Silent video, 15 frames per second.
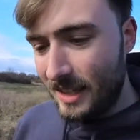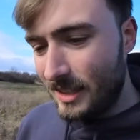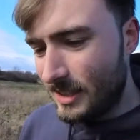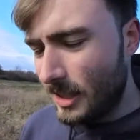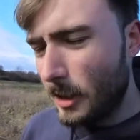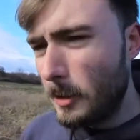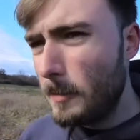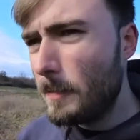
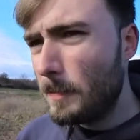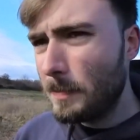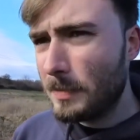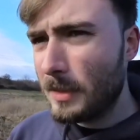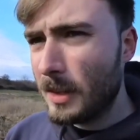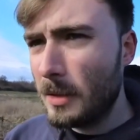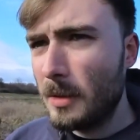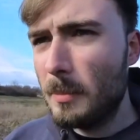So
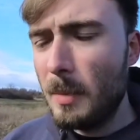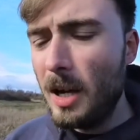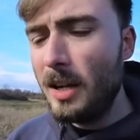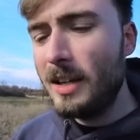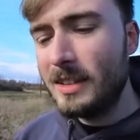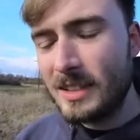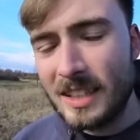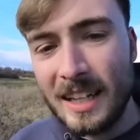
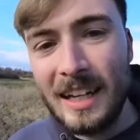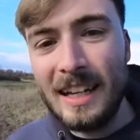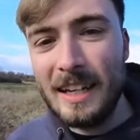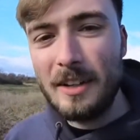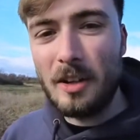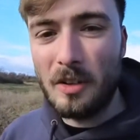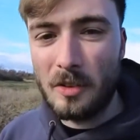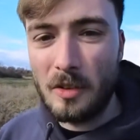Merlin's
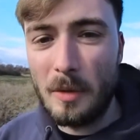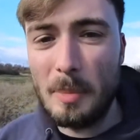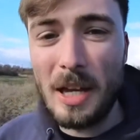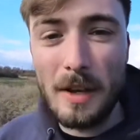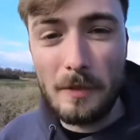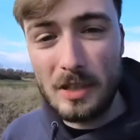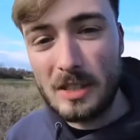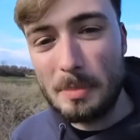clearly gone on a
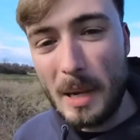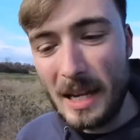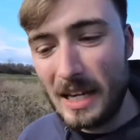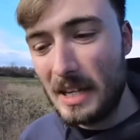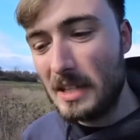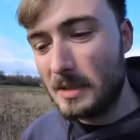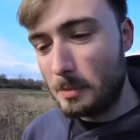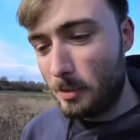bit of a
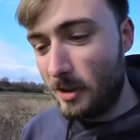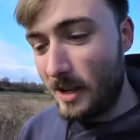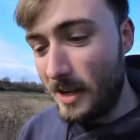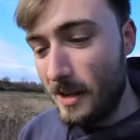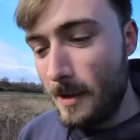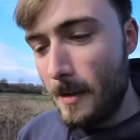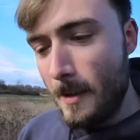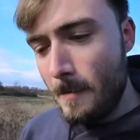spending
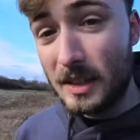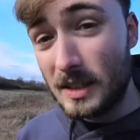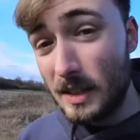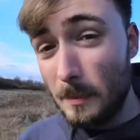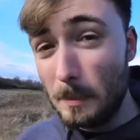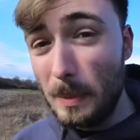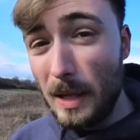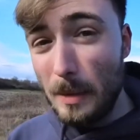spree, and
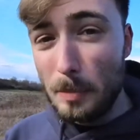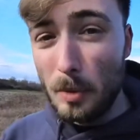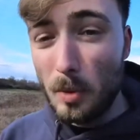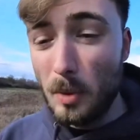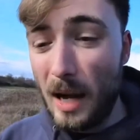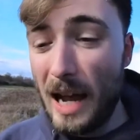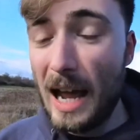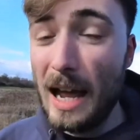some
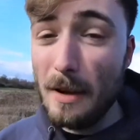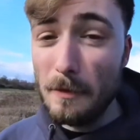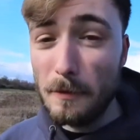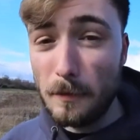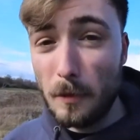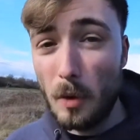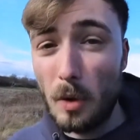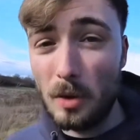people have
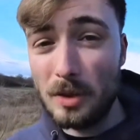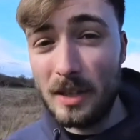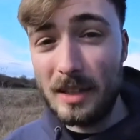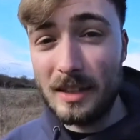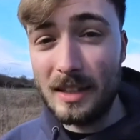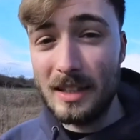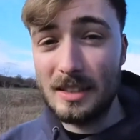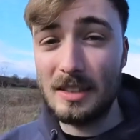thought
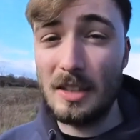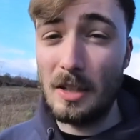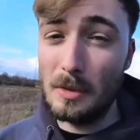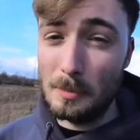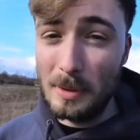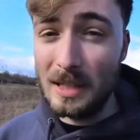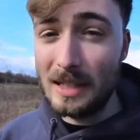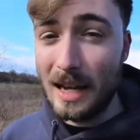that this
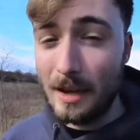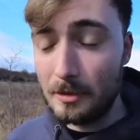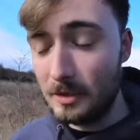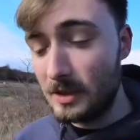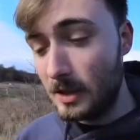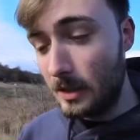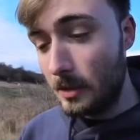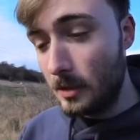could be
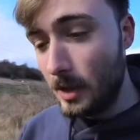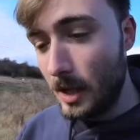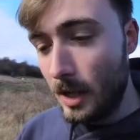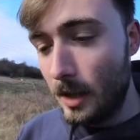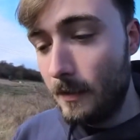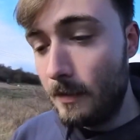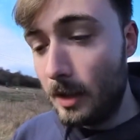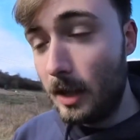down to
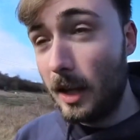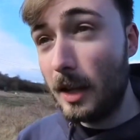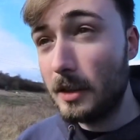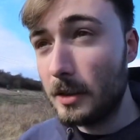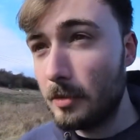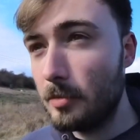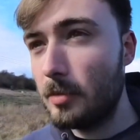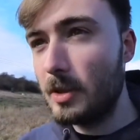the
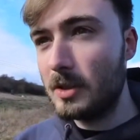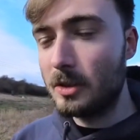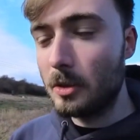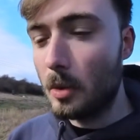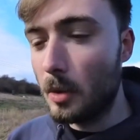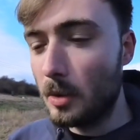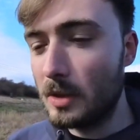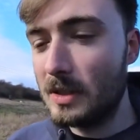London
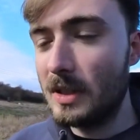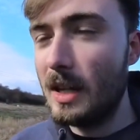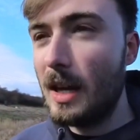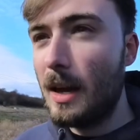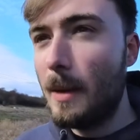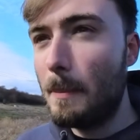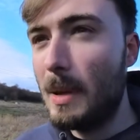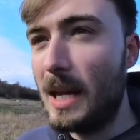resort
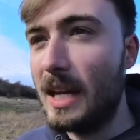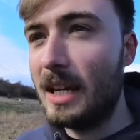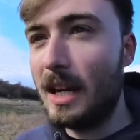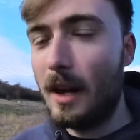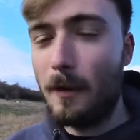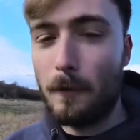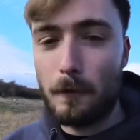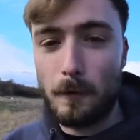
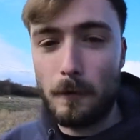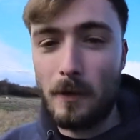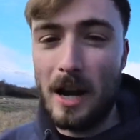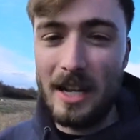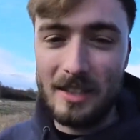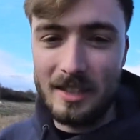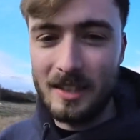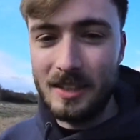being a
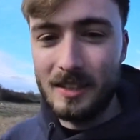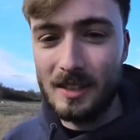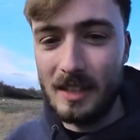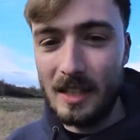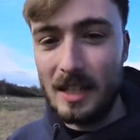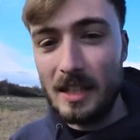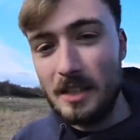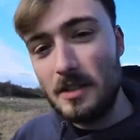threat
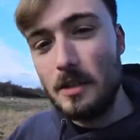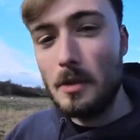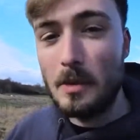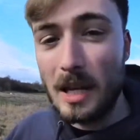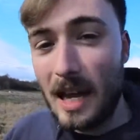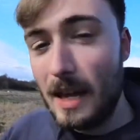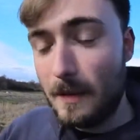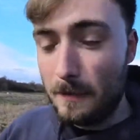to these
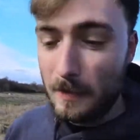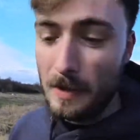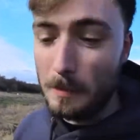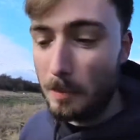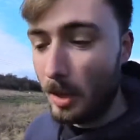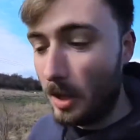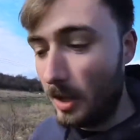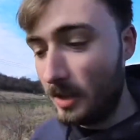UK
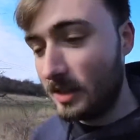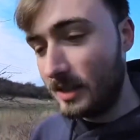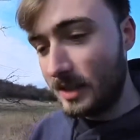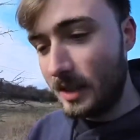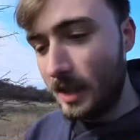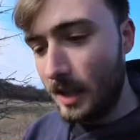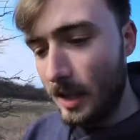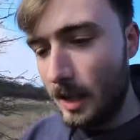theme parks.